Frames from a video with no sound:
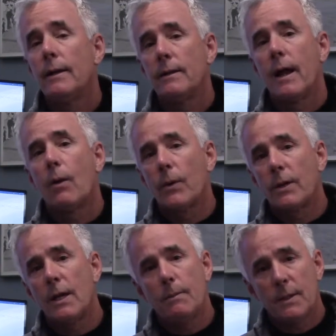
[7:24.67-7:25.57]
now we're
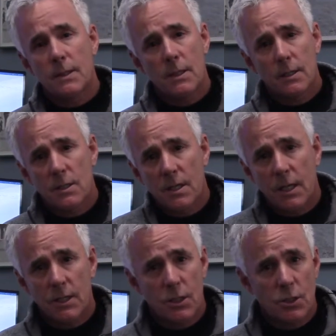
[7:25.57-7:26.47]
keeping the ducts in a
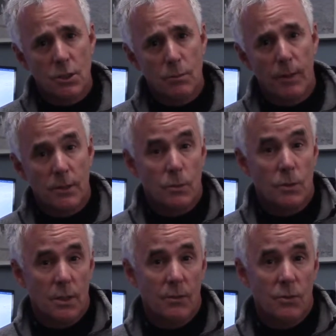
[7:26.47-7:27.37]
conditioned space,
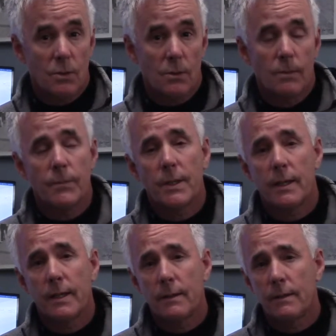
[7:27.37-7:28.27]
which gives you an
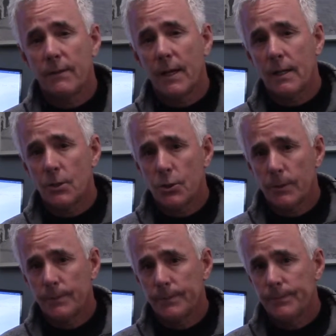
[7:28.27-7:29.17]
added advantage.
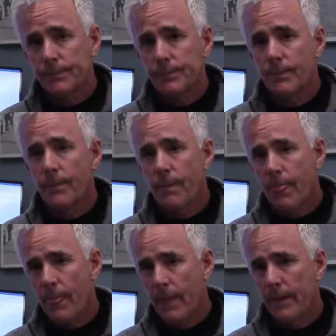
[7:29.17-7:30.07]

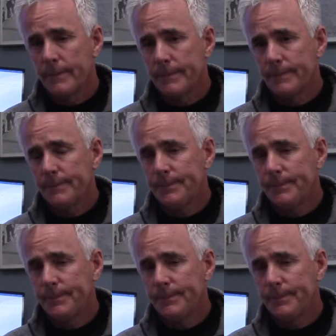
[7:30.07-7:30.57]
Mhm.